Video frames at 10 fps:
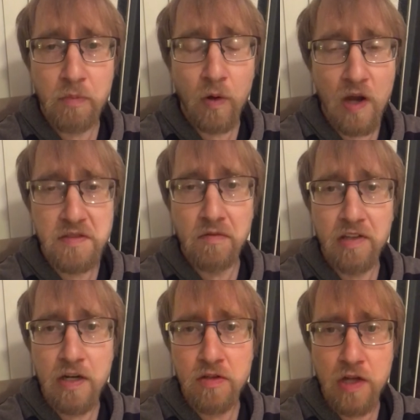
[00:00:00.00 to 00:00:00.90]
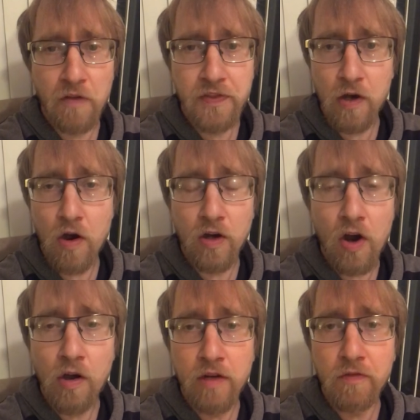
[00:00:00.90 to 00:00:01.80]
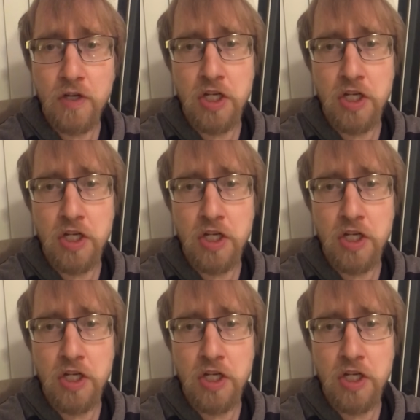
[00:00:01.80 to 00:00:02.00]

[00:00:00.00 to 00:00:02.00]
progressive leaders out there aren't calling for a